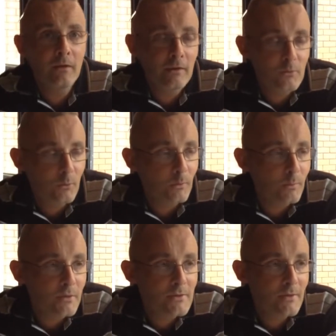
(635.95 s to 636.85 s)
in
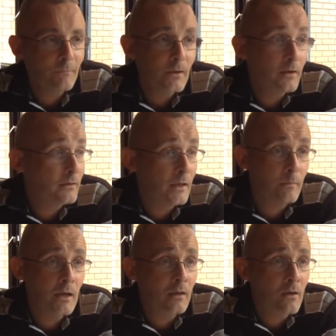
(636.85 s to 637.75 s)
tournaments, and I
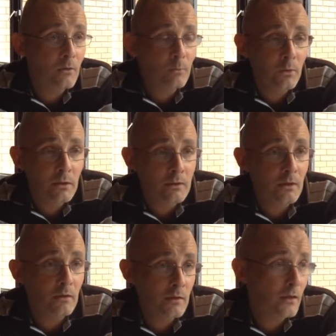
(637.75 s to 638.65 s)
keep getting asked, what is
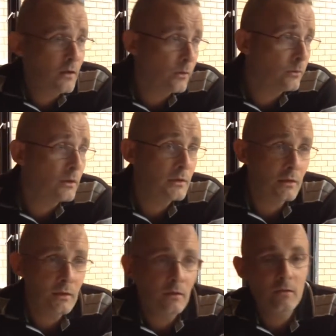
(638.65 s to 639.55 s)
it? Is it Coke? Is
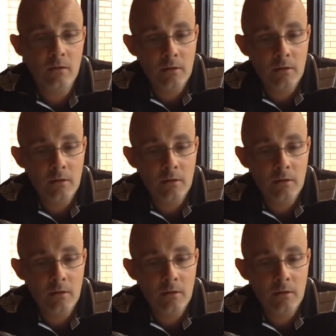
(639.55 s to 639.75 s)
it this?